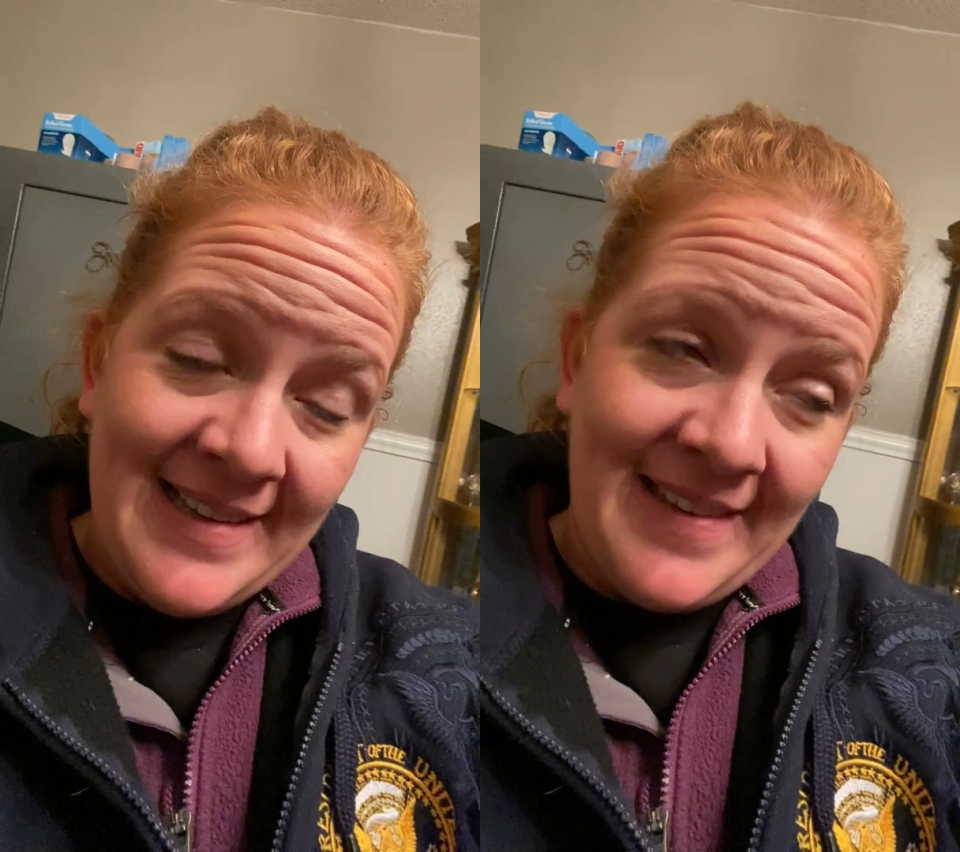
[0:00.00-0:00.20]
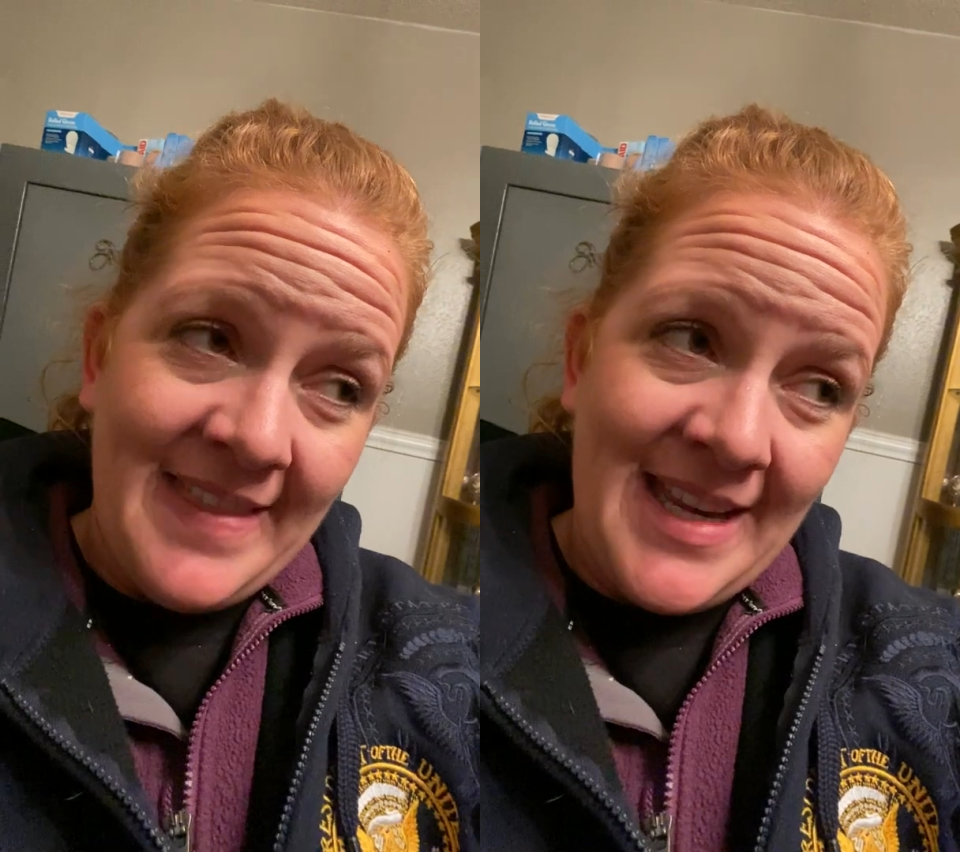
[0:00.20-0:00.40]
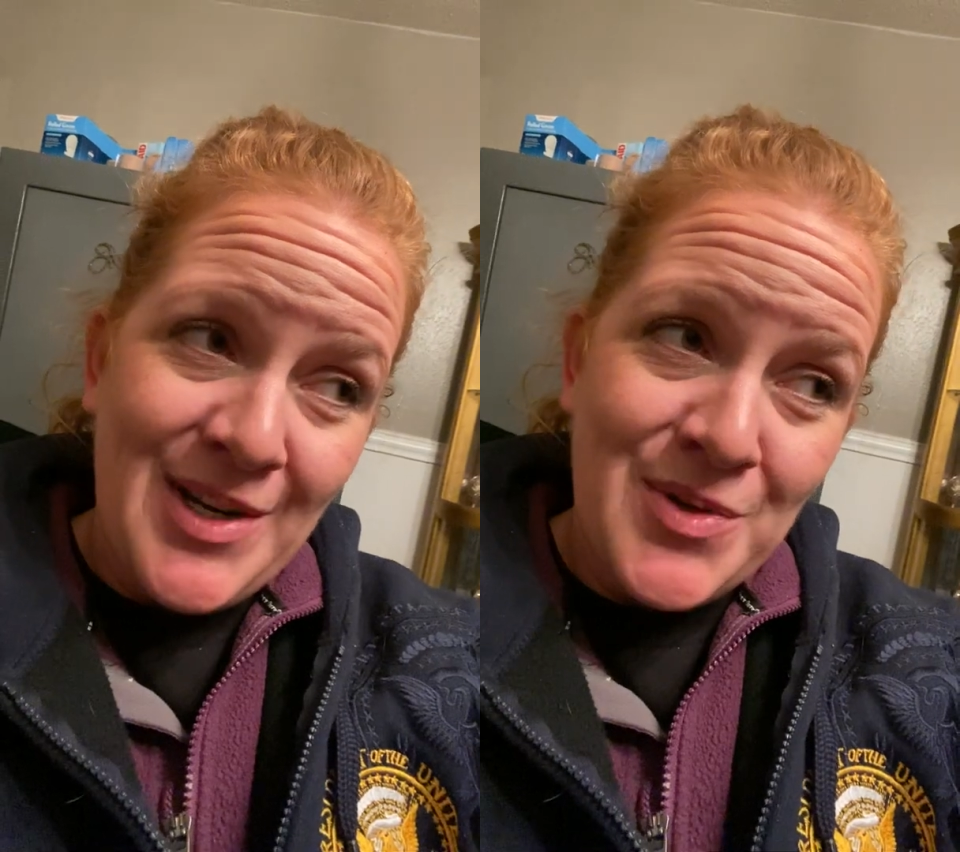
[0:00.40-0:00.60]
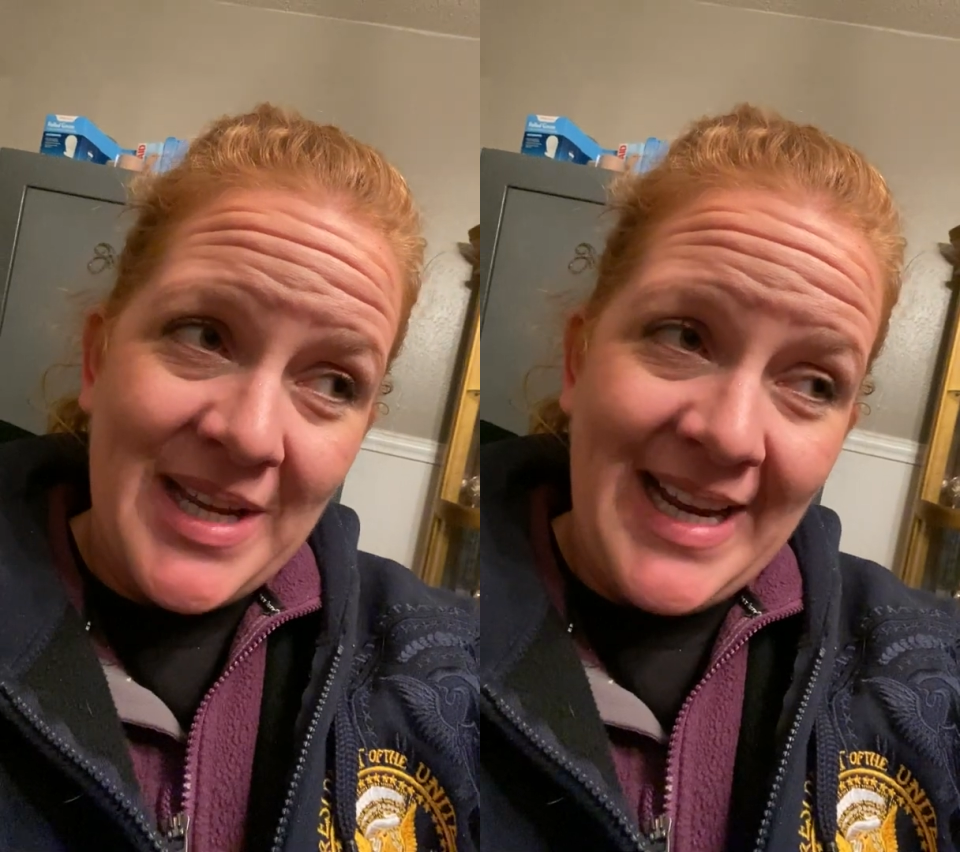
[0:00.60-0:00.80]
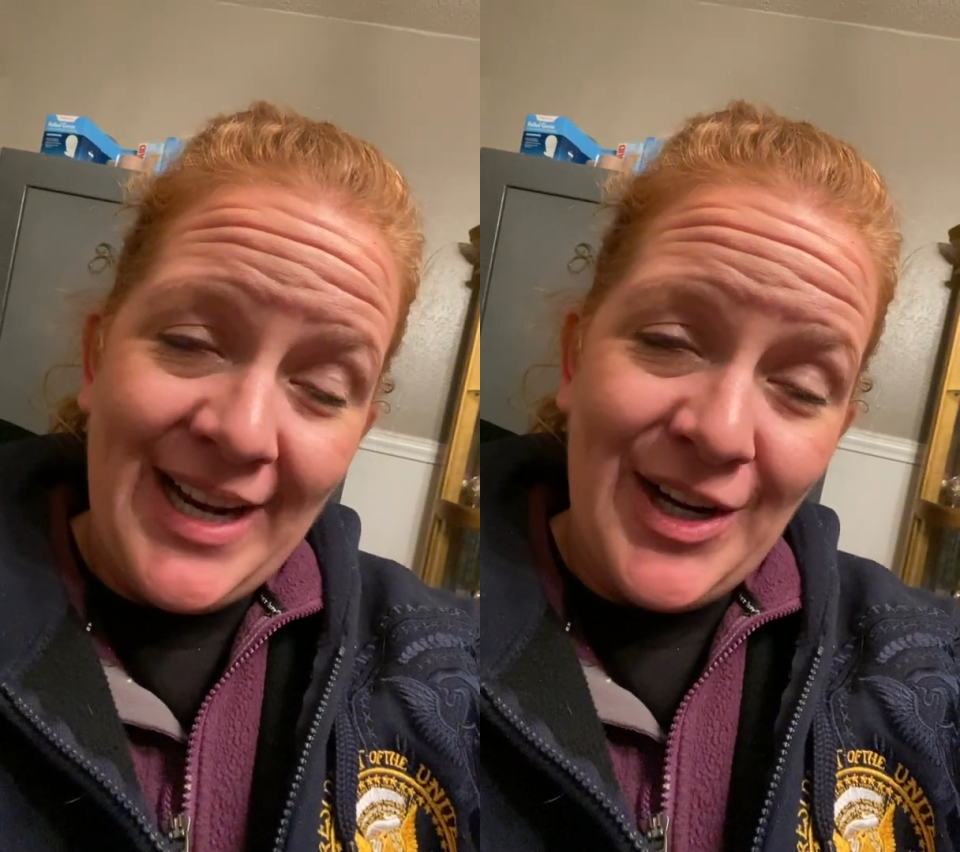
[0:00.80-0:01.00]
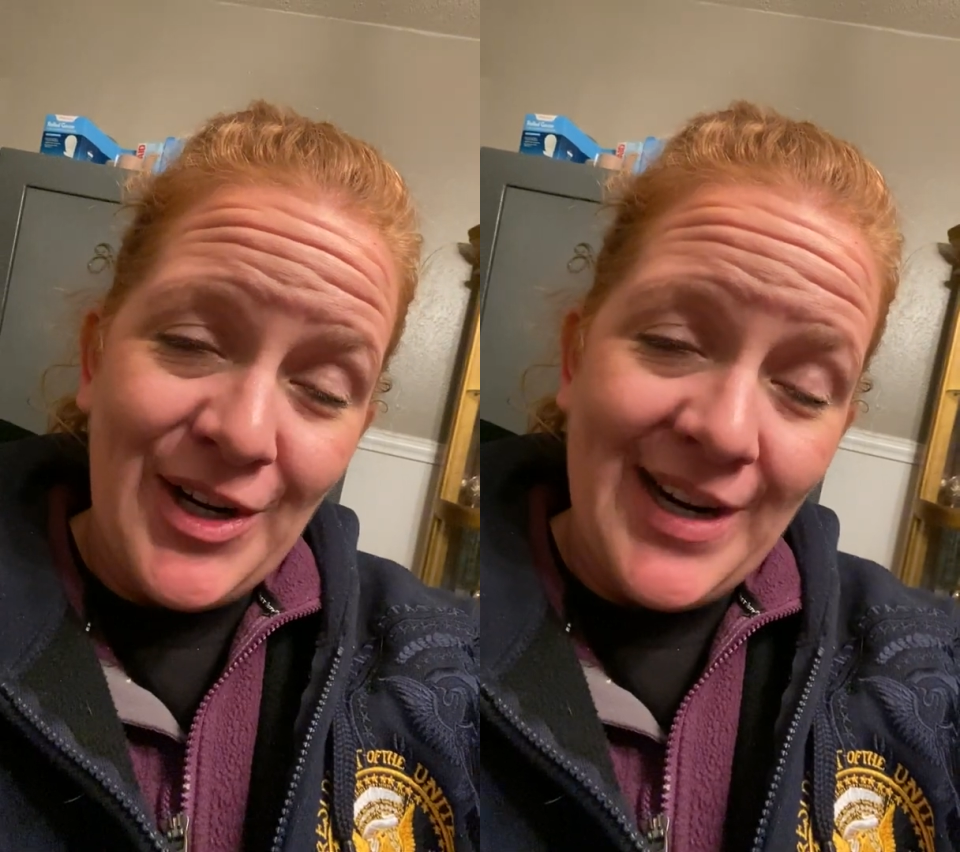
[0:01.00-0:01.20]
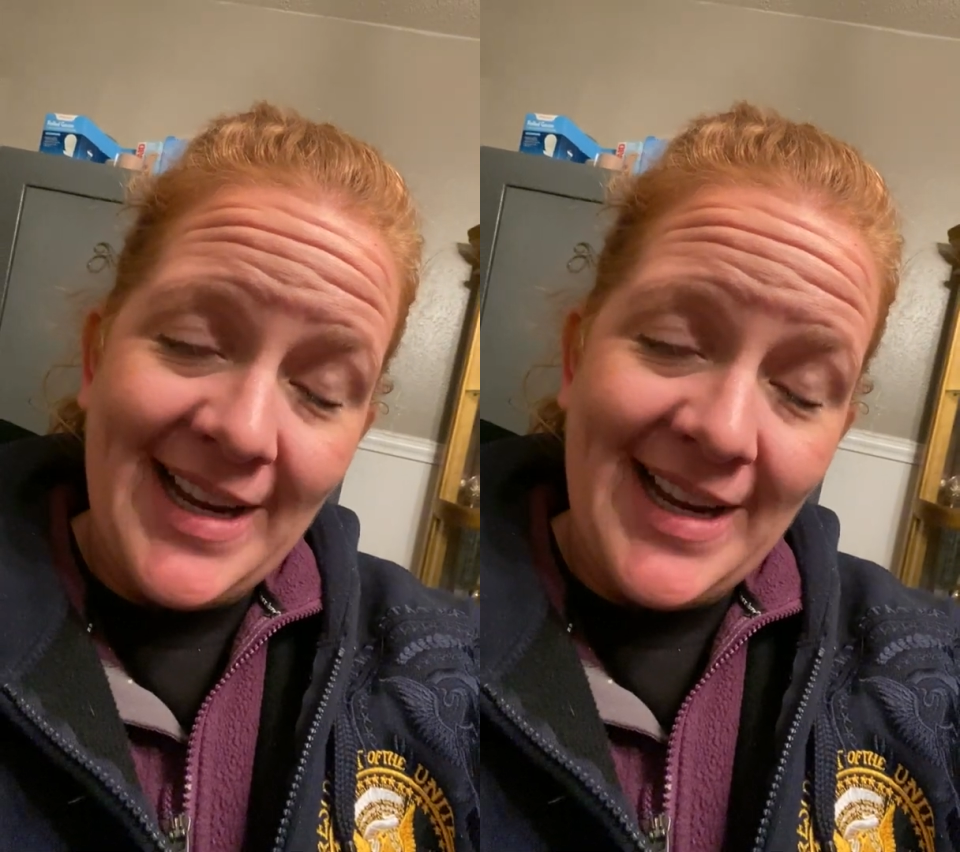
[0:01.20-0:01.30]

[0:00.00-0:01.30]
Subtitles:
They don't care